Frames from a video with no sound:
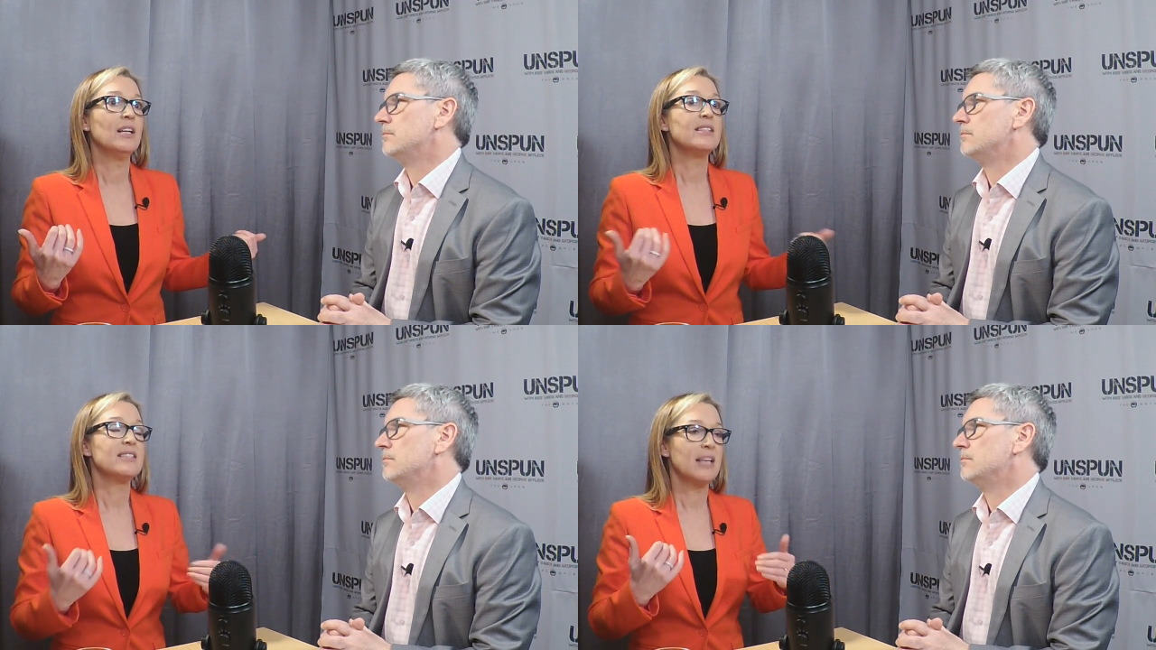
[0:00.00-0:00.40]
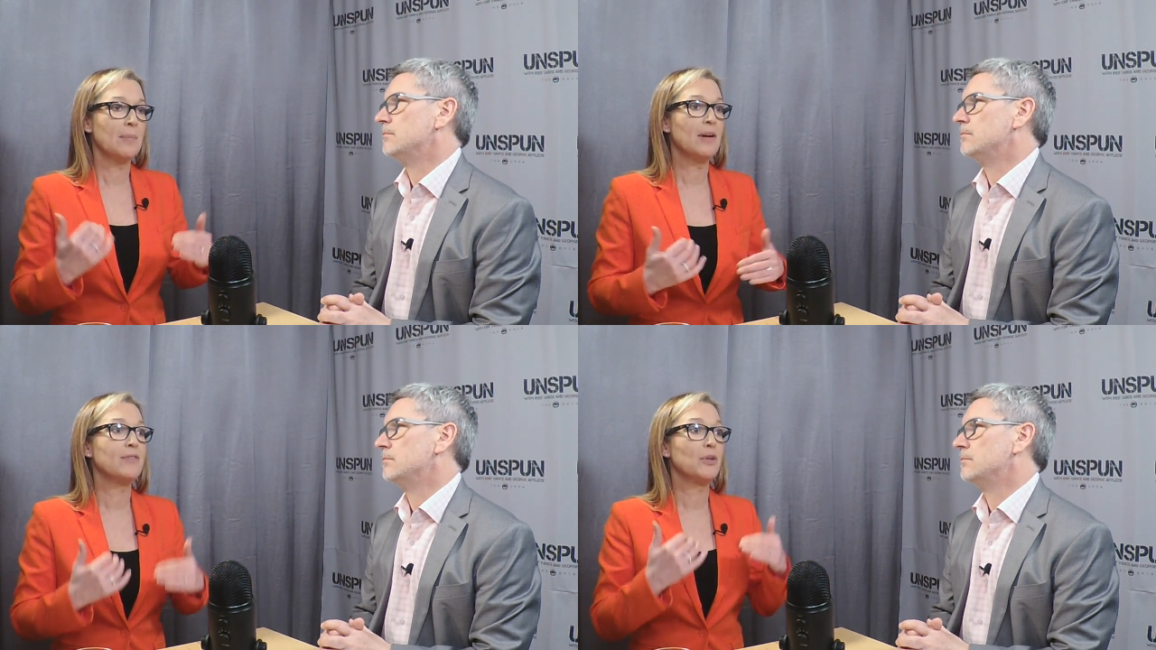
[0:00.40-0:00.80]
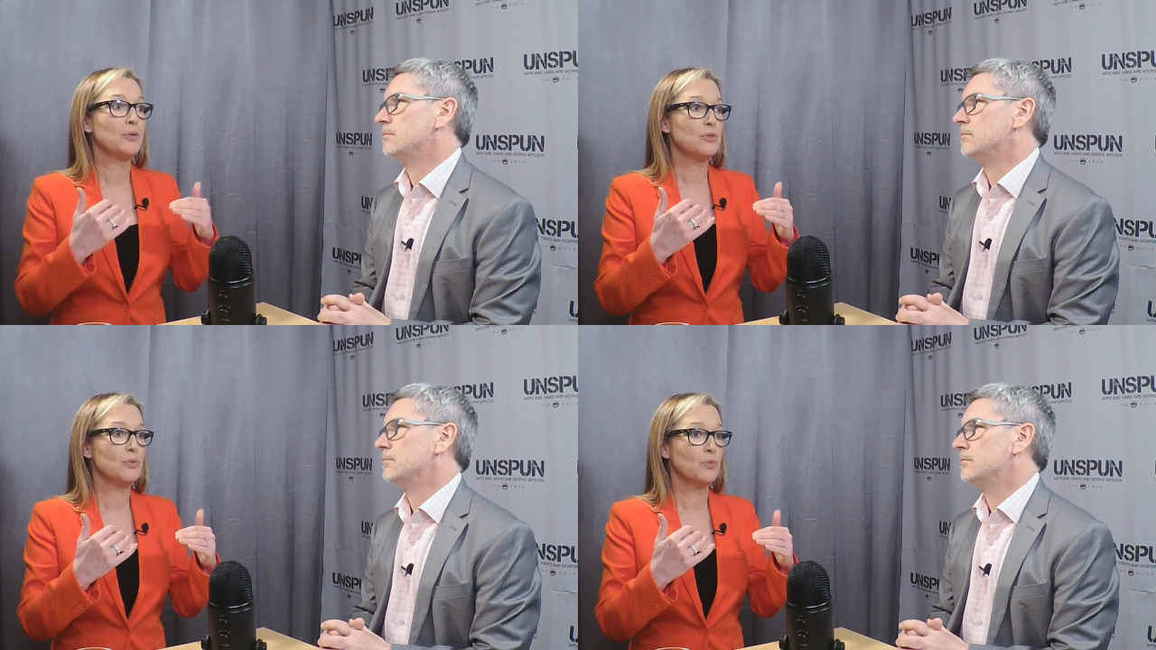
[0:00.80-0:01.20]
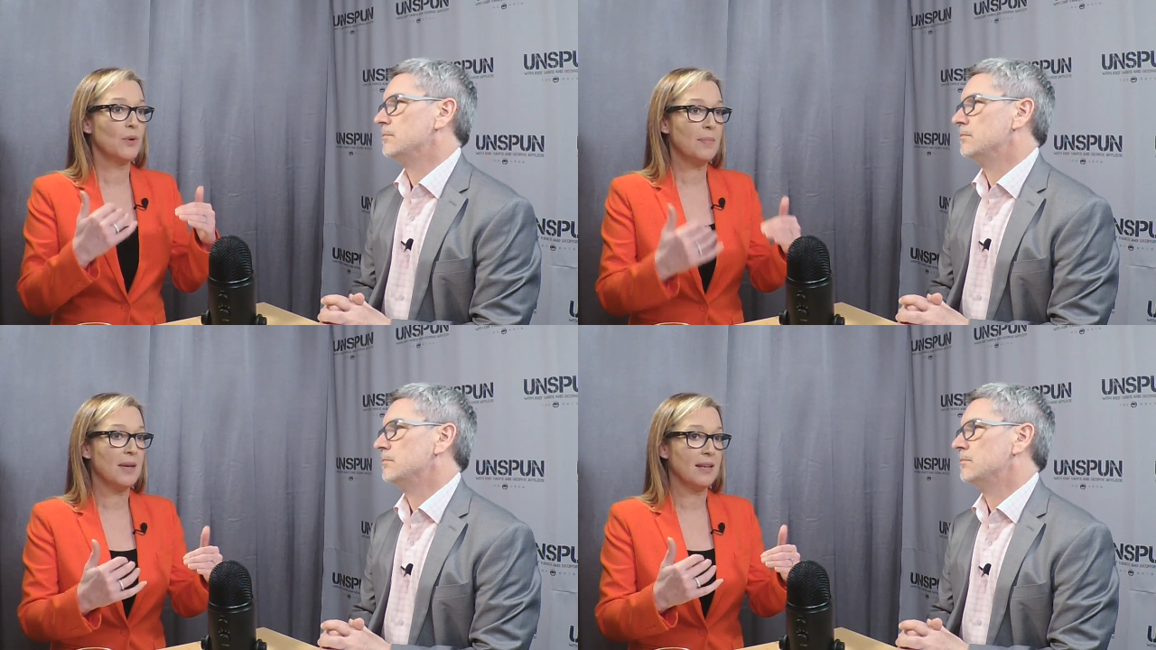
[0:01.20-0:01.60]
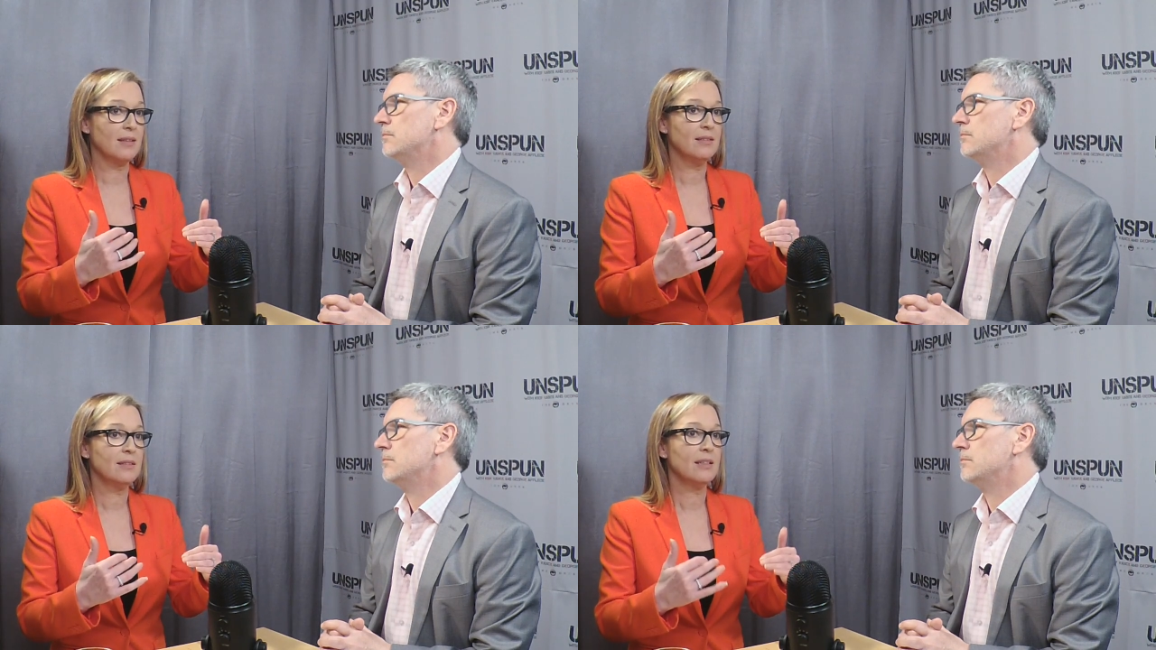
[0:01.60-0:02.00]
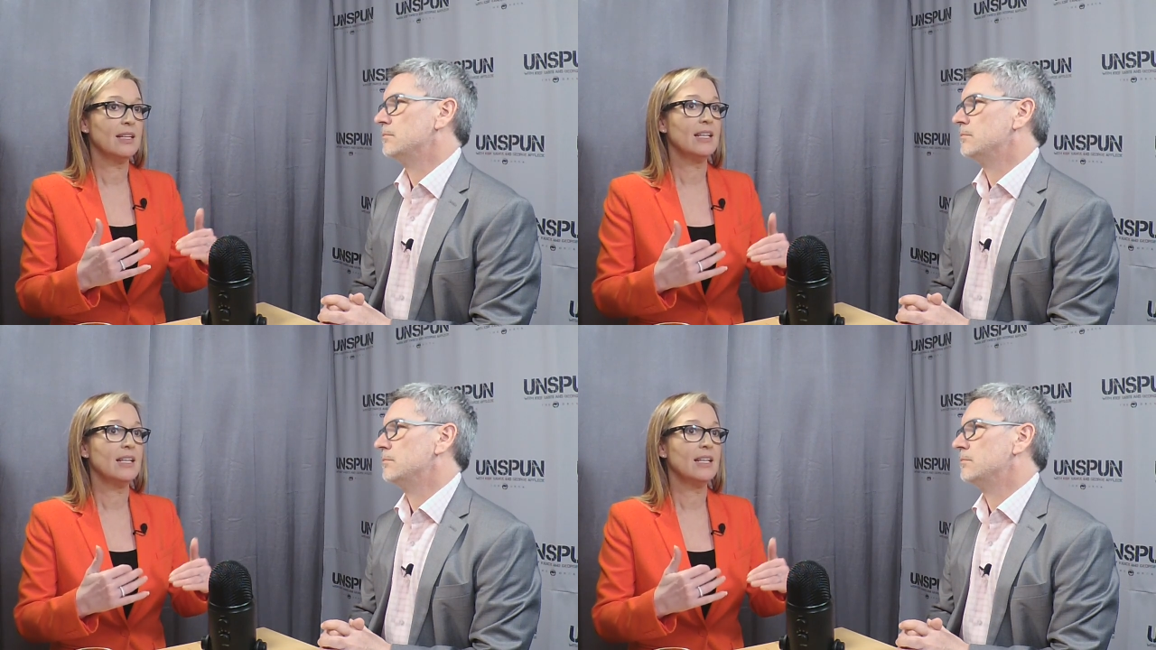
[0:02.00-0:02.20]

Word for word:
Speaker 1: some of those women